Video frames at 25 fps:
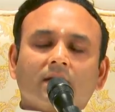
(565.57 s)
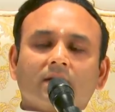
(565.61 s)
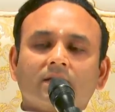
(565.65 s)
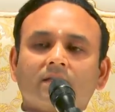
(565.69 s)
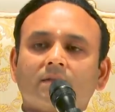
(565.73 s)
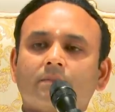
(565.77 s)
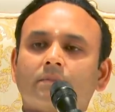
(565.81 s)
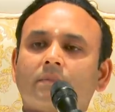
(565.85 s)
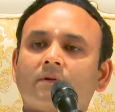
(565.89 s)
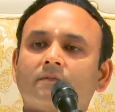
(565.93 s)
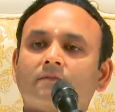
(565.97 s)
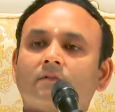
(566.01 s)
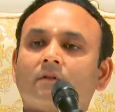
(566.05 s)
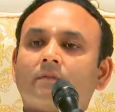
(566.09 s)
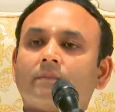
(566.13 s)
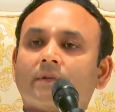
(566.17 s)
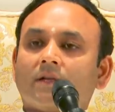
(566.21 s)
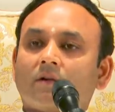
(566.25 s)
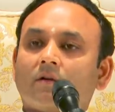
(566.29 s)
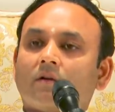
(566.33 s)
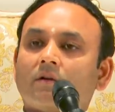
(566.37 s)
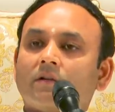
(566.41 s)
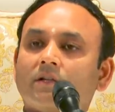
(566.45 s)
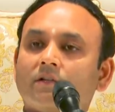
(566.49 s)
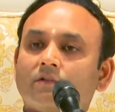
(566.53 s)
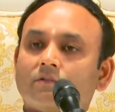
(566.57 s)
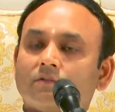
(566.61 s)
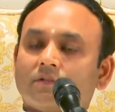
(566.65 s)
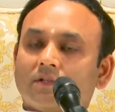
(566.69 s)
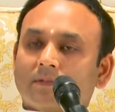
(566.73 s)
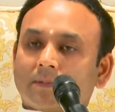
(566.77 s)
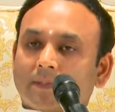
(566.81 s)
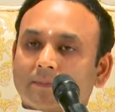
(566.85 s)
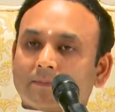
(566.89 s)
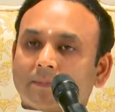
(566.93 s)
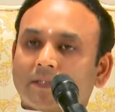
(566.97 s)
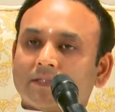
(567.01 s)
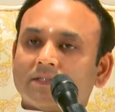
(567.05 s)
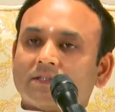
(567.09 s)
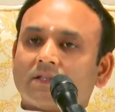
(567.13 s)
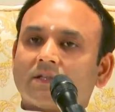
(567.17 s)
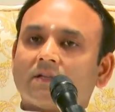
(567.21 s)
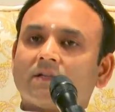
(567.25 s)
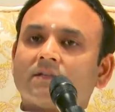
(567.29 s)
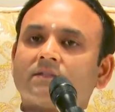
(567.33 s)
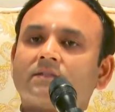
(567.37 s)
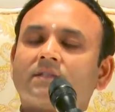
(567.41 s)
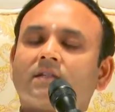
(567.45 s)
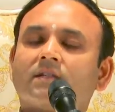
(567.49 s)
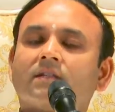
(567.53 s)
And they perform according to the
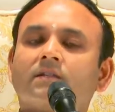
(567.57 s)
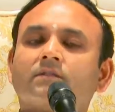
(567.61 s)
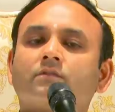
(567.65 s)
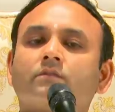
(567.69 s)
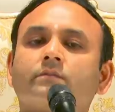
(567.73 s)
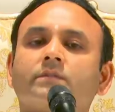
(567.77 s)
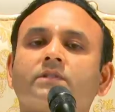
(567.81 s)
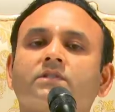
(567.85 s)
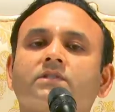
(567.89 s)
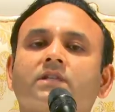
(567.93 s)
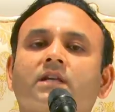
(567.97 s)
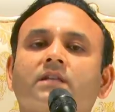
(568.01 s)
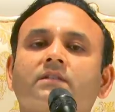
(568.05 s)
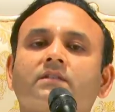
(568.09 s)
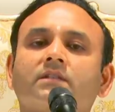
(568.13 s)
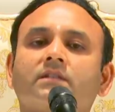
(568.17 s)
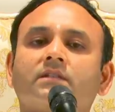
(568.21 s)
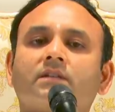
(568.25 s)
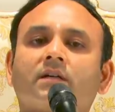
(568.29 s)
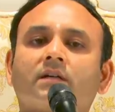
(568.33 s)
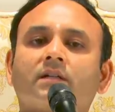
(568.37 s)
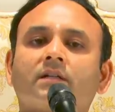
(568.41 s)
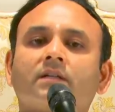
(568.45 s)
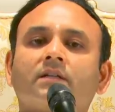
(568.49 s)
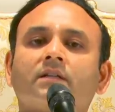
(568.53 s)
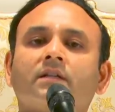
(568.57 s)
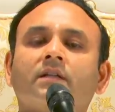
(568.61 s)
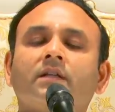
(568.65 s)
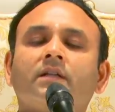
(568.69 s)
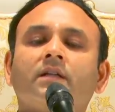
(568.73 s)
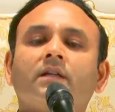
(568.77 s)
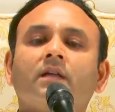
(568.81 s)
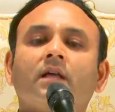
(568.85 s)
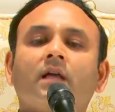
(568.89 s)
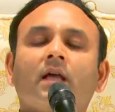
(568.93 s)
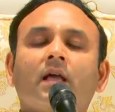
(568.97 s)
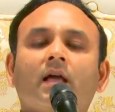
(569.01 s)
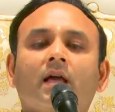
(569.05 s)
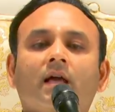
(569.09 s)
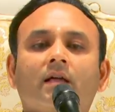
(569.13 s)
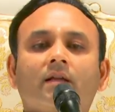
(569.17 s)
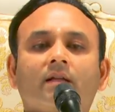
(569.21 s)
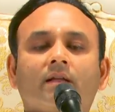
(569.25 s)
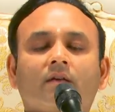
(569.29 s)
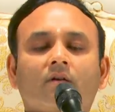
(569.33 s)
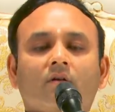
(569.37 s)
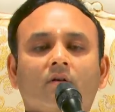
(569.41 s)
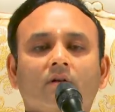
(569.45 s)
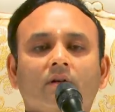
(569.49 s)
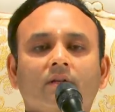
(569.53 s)
mantras that has to be chanted correctly,
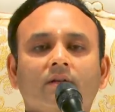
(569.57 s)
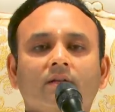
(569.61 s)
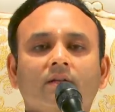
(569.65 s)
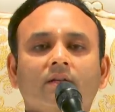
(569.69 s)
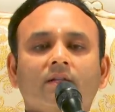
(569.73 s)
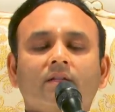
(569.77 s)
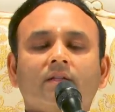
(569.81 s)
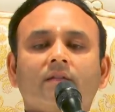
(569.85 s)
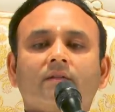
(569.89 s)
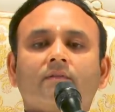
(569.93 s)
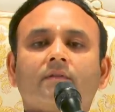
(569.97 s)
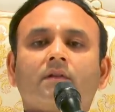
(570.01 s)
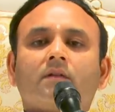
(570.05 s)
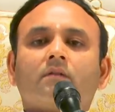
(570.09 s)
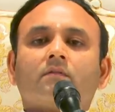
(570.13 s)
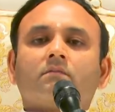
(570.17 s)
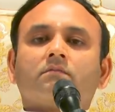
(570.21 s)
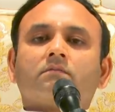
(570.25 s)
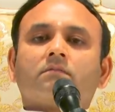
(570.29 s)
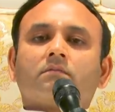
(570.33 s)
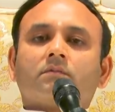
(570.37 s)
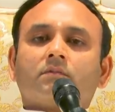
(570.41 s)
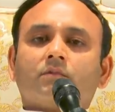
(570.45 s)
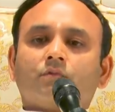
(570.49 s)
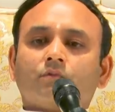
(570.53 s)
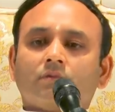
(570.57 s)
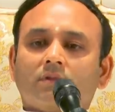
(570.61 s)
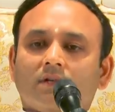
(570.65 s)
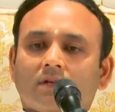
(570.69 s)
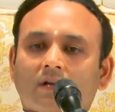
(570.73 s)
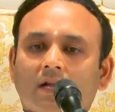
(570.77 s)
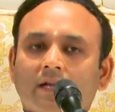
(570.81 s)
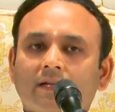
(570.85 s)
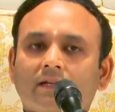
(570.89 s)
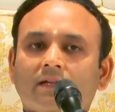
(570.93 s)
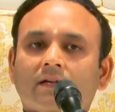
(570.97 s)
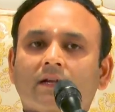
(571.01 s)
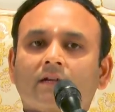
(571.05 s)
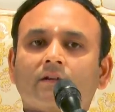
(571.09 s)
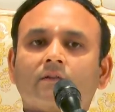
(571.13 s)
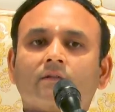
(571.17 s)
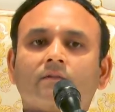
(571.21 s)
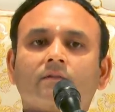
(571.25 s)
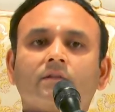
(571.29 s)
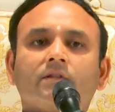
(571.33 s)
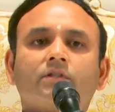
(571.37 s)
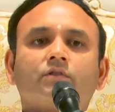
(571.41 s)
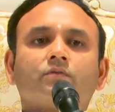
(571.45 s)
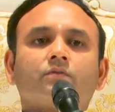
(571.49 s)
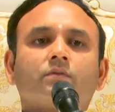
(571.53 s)
and accordingly, they will do the right kind
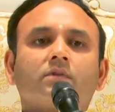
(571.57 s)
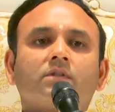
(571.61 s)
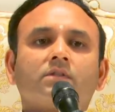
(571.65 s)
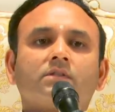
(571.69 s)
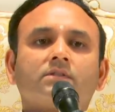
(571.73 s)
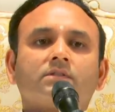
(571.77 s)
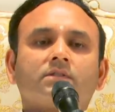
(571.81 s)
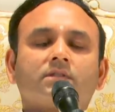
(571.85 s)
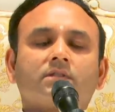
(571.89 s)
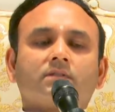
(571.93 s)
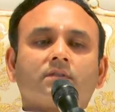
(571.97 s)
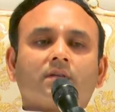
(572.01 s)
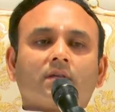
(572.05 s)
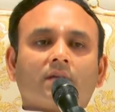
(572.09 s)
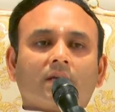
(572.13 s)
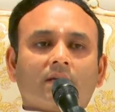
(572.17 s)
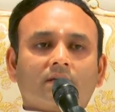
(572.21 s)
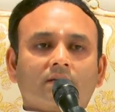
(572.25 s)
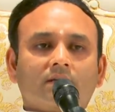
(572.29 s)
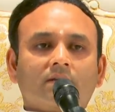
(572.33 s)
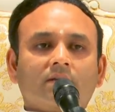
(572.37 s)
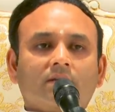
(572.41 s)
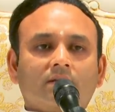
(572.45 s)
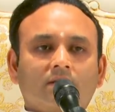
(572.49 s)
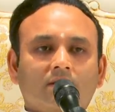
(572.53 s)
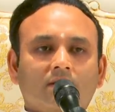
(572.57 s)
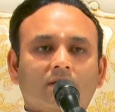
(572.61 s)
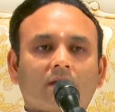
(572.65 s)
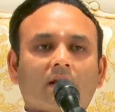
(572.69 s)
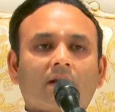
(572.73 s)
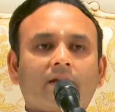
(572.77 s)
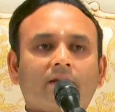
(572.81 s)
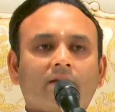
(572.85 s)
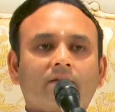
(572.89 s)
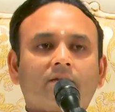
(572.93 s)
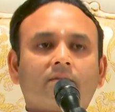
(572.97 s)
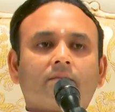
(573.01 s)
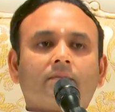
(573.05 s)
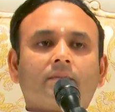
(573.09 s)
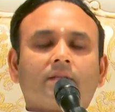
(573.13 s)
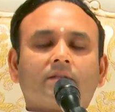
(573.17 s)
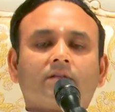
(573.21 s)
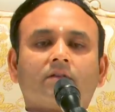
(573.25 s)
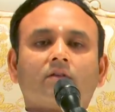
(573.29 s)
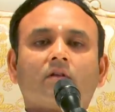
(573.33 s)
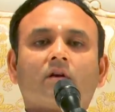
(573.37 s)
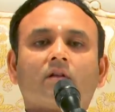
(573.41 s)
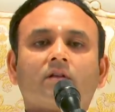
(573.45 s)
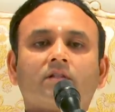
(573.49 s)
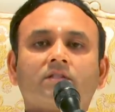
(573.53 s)
of rituals at, in the right
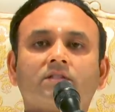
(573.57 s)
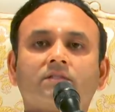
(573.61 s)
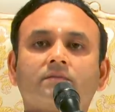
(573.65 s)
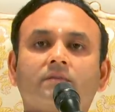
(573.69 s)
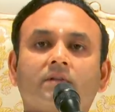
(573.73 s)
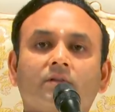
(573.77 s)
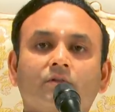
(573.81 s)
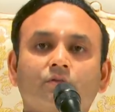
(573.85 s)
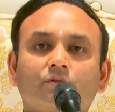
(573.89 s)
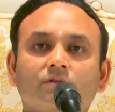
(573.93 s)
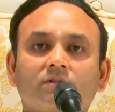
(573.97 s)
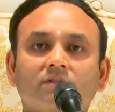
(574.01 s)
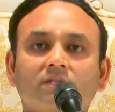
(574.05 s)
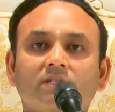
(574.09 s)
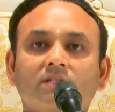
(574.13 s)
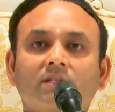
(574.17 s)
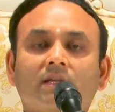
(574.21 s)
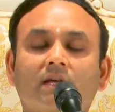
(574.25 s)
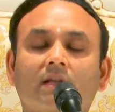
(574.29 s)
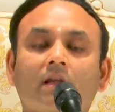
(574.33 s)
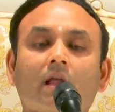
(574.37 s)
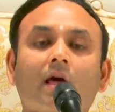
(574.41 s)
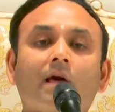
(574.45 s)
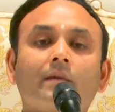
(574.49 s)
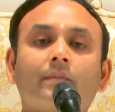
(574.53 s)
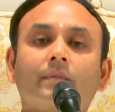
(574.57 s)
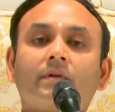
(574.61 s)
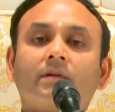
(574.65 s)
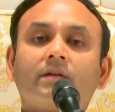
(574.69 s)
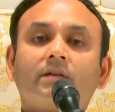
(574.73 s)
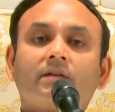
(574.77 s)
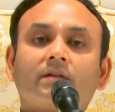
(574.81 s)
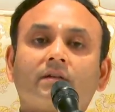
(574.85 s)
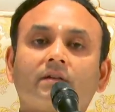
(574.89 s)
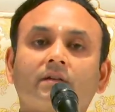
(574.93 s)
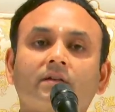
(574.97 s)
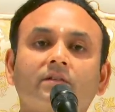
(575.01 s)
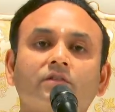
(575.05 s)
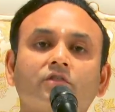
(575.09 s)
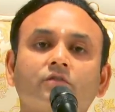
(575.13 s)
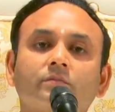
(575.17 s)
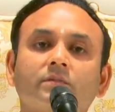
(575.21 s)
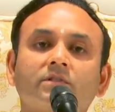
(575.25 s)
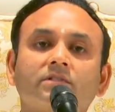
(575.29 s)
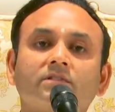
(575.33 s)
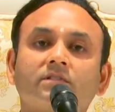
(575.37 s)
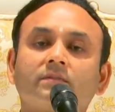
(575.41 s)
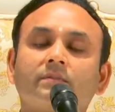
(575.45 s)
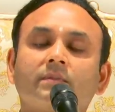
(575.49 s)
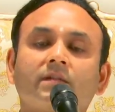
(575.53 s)
methodology. When you see the elaborate
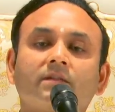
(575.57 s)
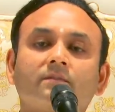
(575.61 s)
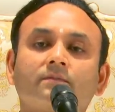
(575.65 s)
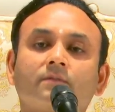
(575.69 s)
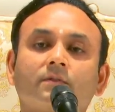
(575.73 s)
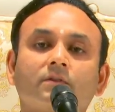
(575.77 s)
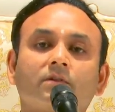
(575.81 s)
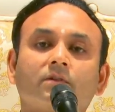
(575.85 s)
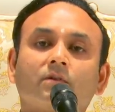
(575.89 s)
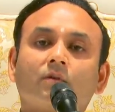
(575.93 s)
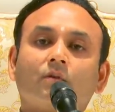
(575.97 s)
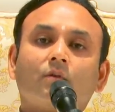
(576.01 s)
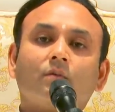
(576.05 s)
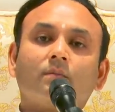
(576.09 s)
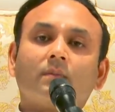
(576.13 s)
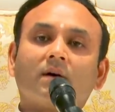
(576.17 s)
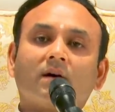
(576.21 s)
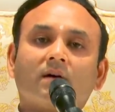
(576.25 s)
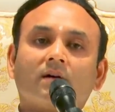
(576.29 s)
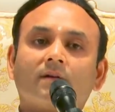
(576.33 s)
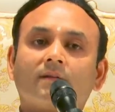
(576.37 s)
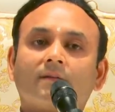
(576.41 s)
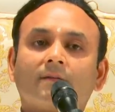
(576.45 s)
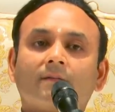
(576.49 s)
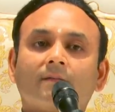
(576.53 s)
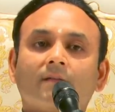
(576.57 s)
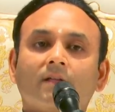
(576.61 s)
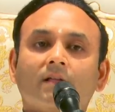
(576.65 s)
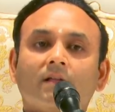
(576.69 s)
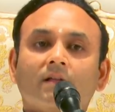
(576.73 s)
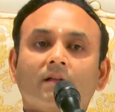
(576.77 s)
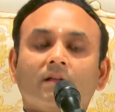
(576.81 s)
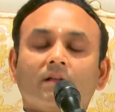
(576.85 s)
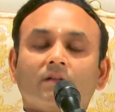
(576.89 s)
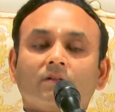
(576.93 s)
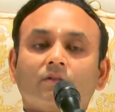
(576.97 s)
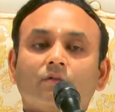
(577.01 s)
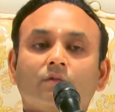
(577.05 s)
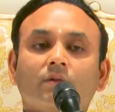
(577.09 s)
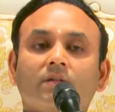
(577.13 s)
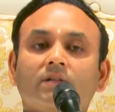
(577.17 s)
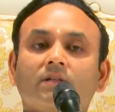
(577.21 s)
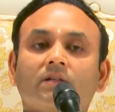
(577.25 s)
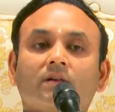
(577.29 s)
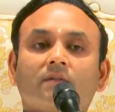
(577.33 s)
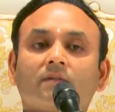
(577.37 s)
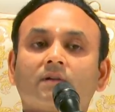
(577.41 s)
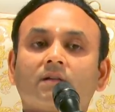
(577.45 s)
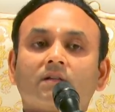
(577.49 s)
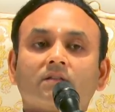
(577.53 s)
arrangements they make for the Homa
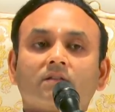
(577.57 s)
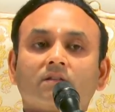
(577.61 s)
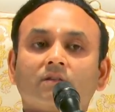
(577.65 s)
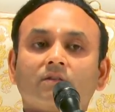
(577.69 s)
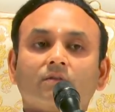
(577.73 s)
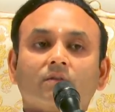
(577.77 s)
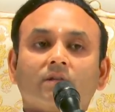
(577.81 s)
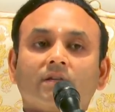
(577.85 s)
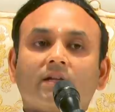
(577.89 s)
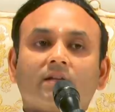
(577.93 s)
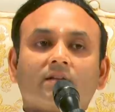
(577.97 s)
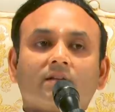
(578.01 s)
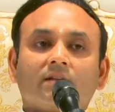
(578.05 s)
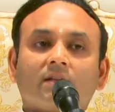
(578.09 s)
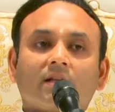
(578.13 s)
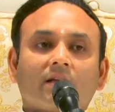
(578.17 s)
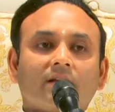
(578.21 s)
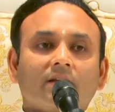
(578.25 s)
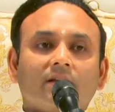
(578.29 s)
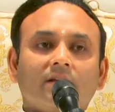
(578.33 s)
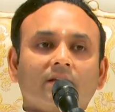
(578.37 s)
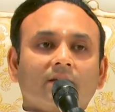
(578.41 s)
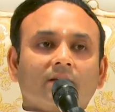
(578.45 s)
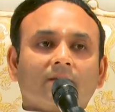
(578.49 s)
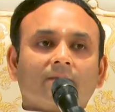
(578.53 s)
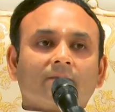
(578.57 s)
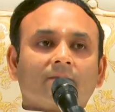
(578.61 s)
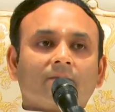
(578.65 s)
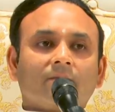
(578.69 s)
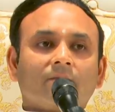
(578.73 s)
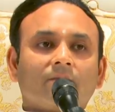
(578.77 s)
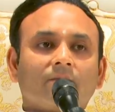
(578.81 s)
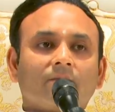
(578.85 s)
during Navaratri, you will get an idea.